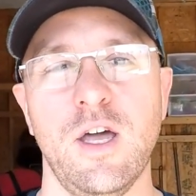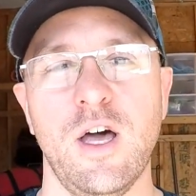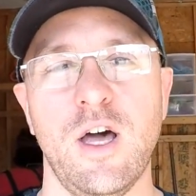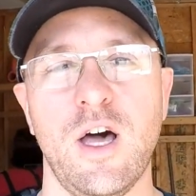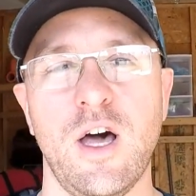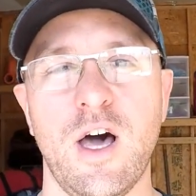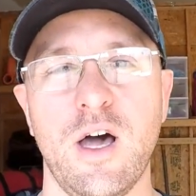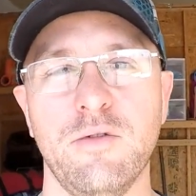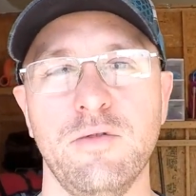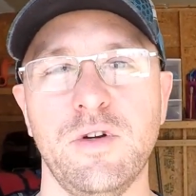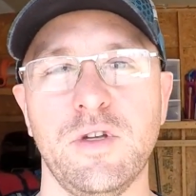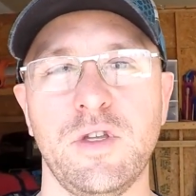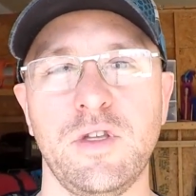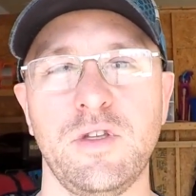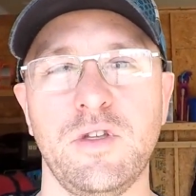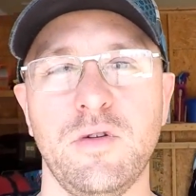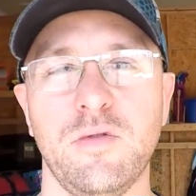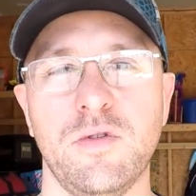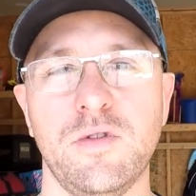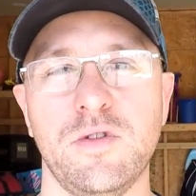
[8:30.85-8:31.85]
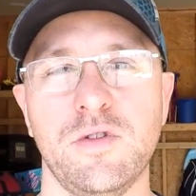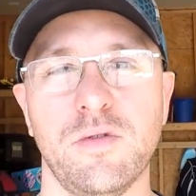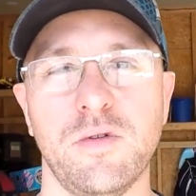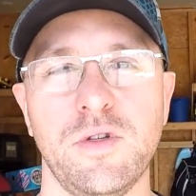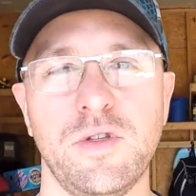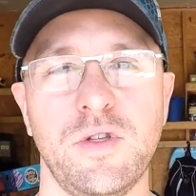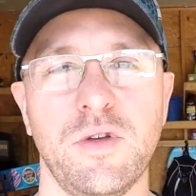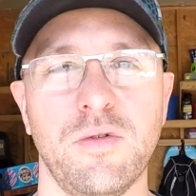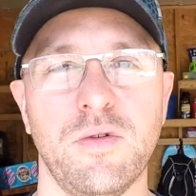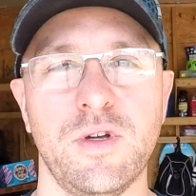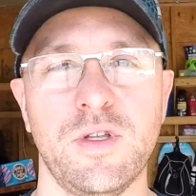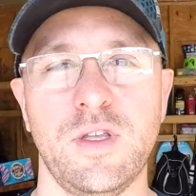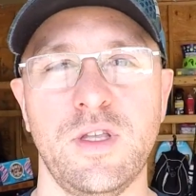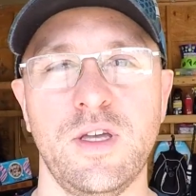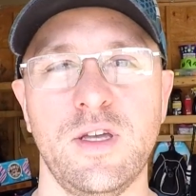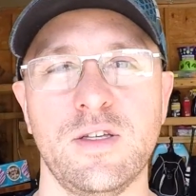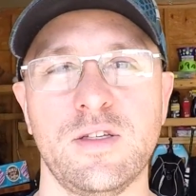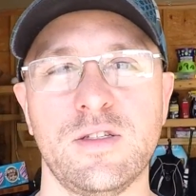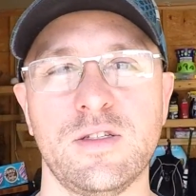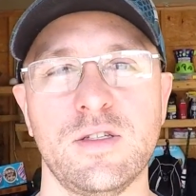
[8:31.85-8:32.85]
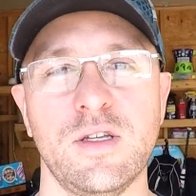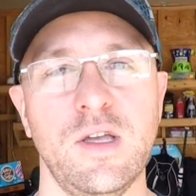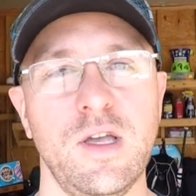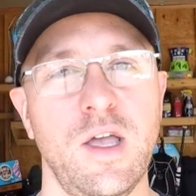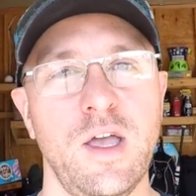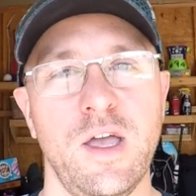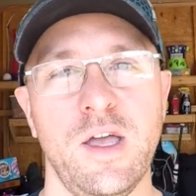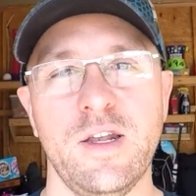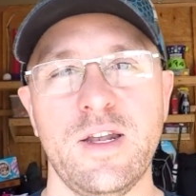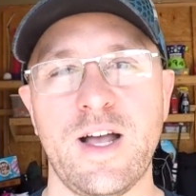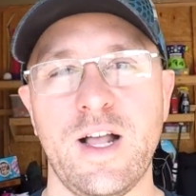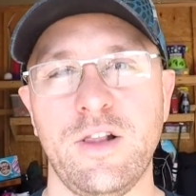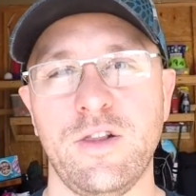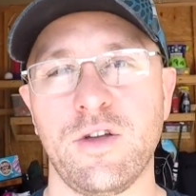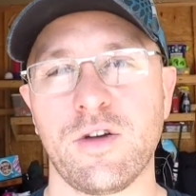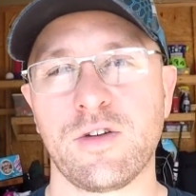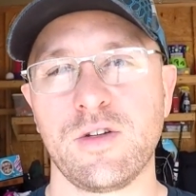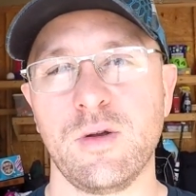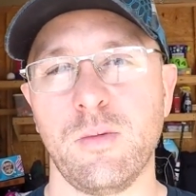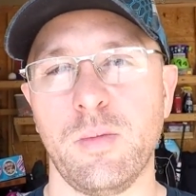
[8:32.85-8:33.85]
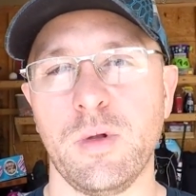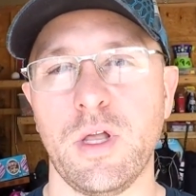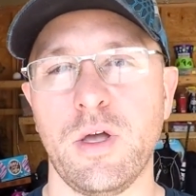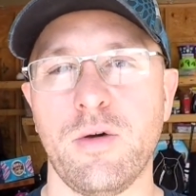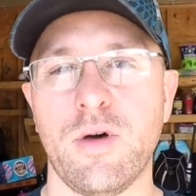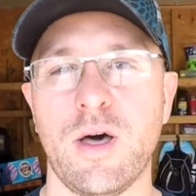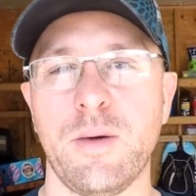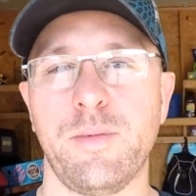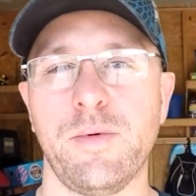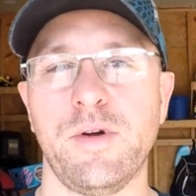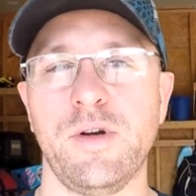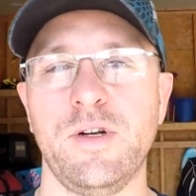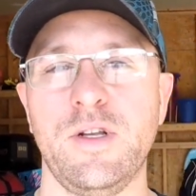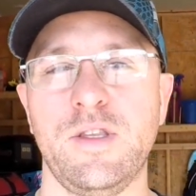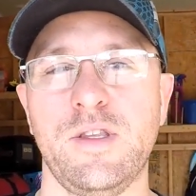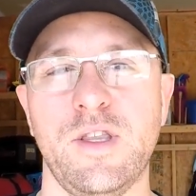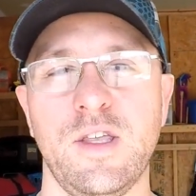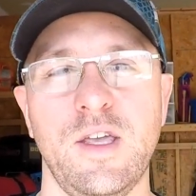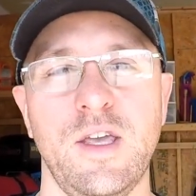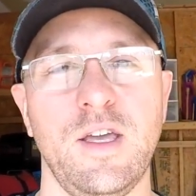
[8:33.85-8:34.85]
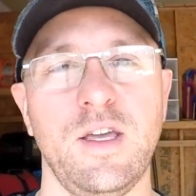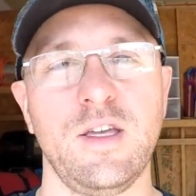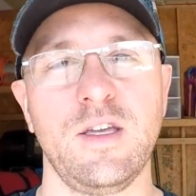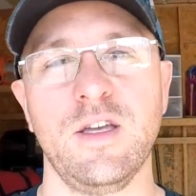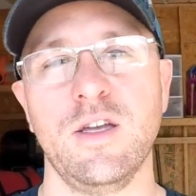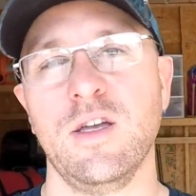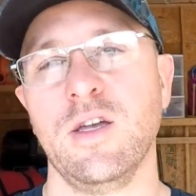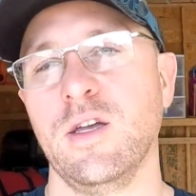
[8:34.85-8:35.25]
I really do enjoy doing this. Not looking to blow up or anything.